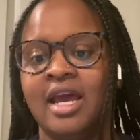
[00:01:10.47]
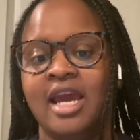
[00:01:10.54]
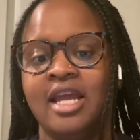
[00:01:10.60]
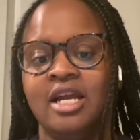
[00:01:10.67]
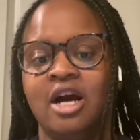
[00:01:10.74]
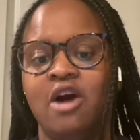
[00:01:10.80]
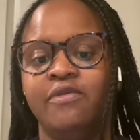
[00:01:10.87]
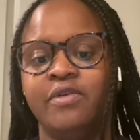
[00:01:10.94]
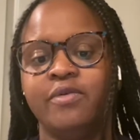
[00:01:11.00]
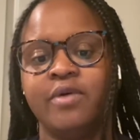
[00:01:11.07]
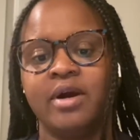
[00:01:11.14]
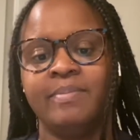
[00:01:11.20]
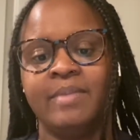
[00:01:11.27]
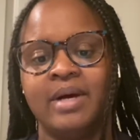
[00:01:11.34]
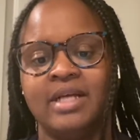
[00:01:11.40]
and
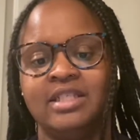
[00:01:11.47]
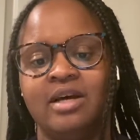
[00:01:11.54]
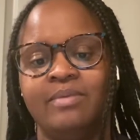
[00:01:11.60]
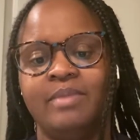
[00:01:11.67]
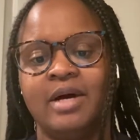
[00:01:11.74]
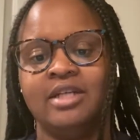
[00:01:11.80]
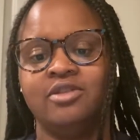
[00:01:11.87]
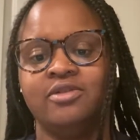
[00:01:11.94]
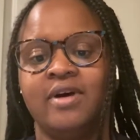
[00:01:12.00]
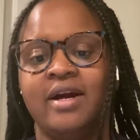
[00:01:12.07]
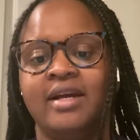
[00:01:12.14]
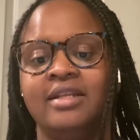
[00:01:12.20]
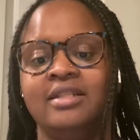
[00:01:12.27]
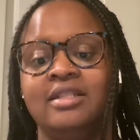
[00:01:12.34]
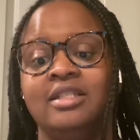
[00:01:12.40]
overwork myself by
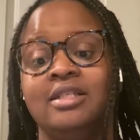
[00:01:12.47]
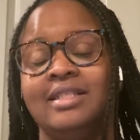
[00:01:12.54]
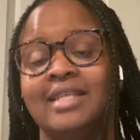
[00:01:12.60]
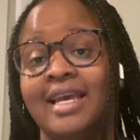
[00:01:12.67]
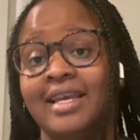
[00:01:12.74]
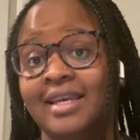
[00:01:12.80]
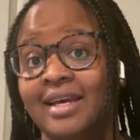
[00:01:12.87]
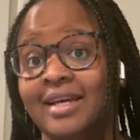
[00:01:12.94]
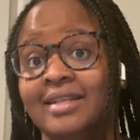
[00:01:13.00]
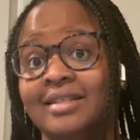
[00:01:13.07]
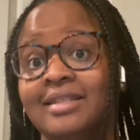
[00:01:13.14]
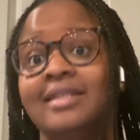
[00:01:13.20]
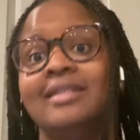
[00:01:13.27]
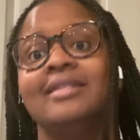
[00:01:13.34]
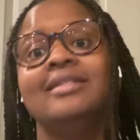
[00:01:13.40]
trying to say
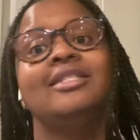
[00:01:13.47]
yes